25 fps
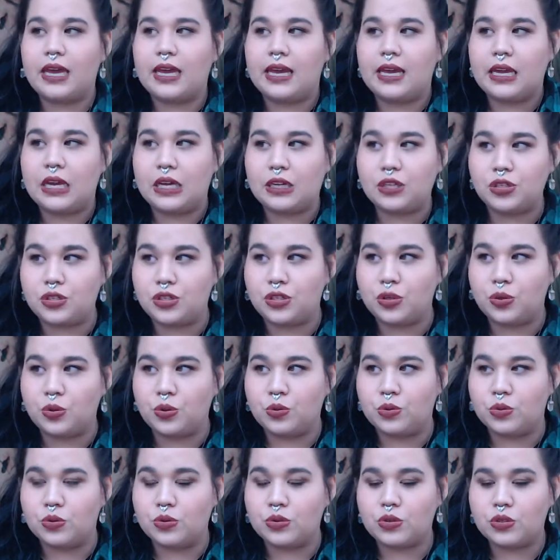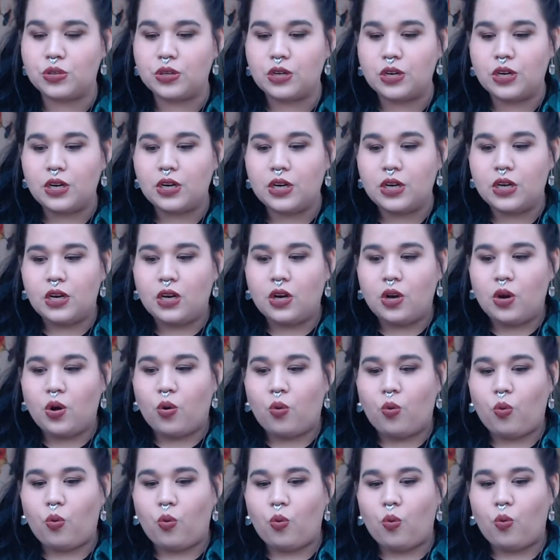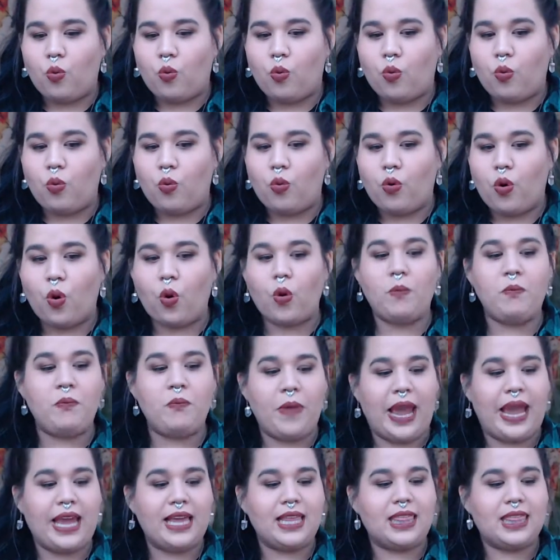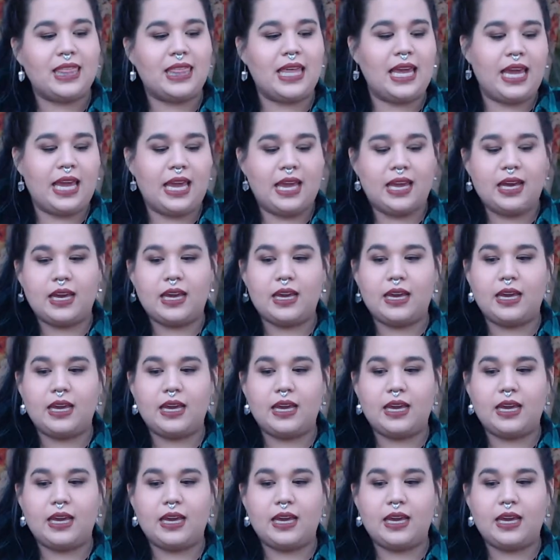issues or may think,